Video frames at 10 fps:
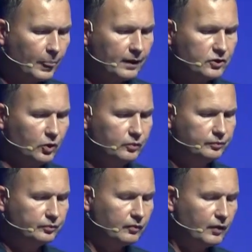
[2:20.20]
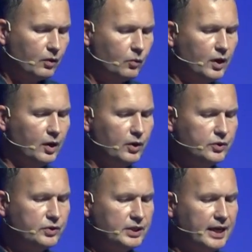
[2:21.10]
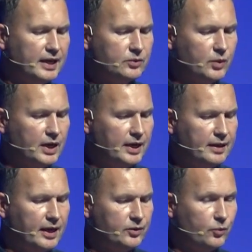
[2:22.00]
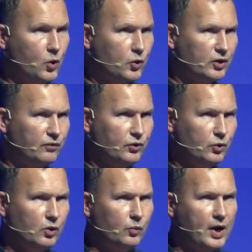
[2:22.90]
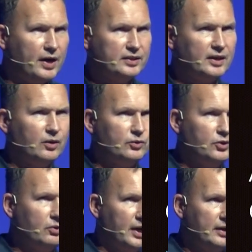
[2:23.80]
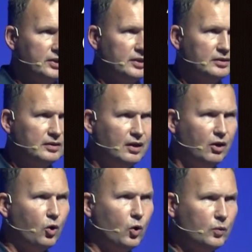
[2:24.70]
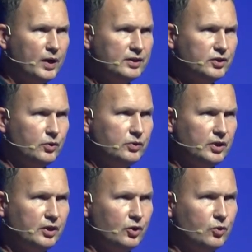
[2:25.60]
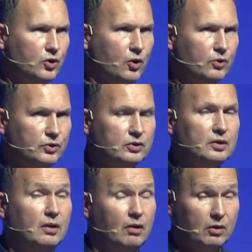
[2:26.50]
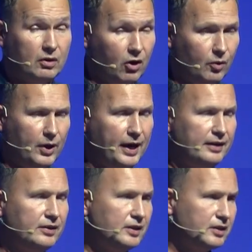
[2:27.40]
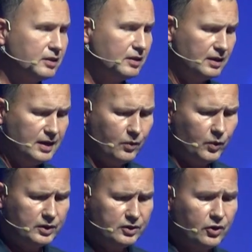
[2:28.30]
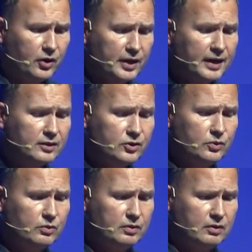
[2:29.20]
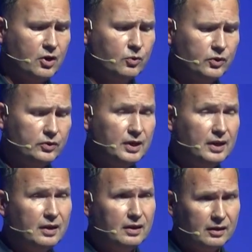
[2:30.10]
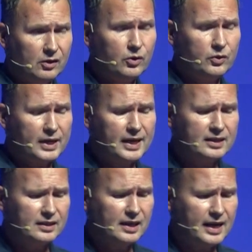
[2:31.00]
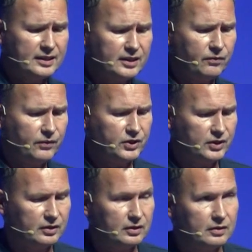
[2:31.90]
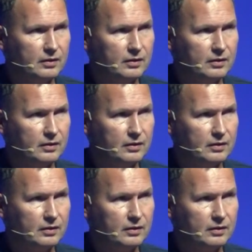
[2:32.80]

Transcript: So, what I want to say is really that the rocket fuel wears out your engine. Always using glucose or carbohydrates, which turn into glucose, is less efficient.